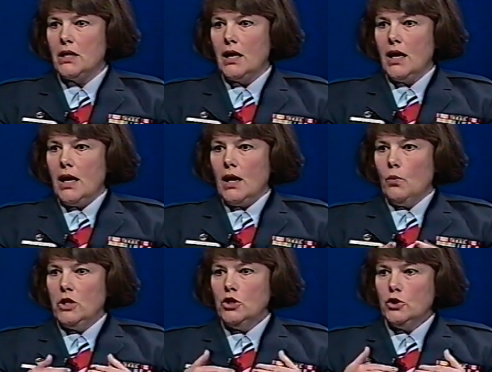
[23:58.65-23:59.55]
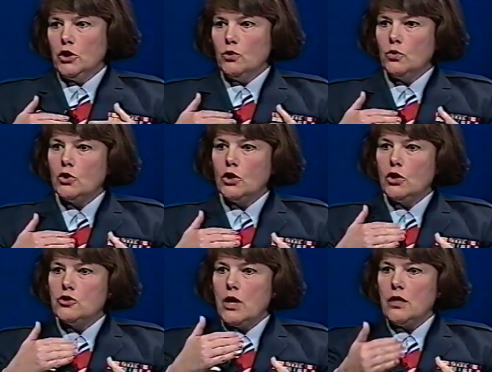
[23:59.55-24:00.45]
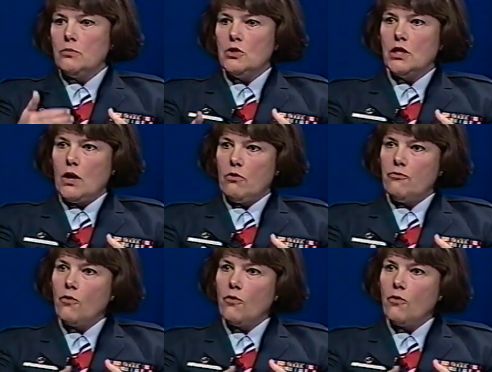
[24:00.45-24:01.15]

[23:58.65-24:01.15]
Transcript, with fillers: But when you're trying to communicate with